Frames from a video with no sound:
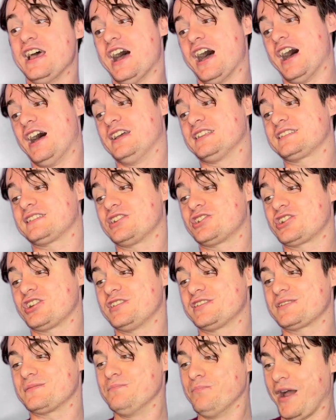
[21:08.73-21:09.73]
such
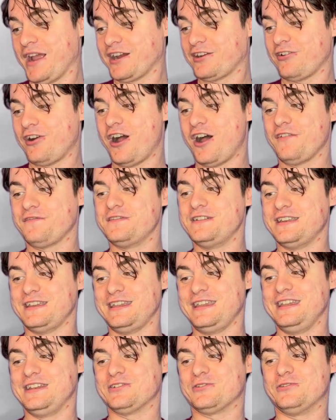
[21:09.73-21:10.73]
as Minecraft
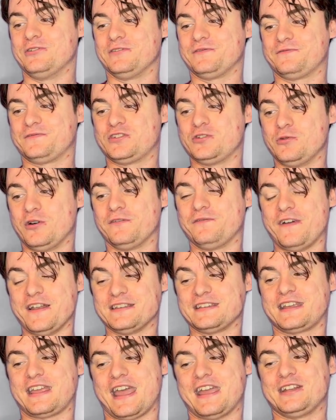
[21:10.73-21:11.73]
need to
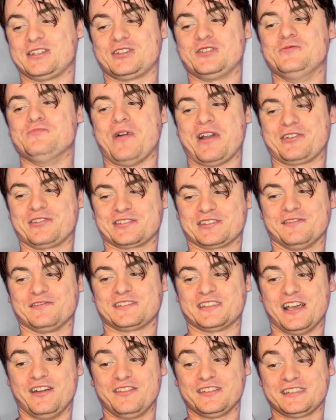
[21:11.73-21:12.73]
authenticate to Microsoft
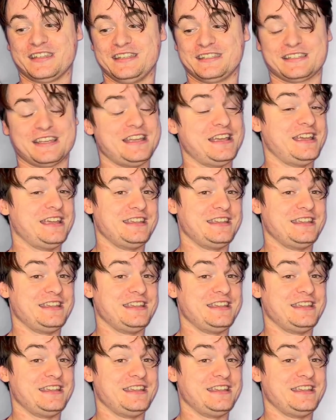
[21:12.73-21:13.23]
services.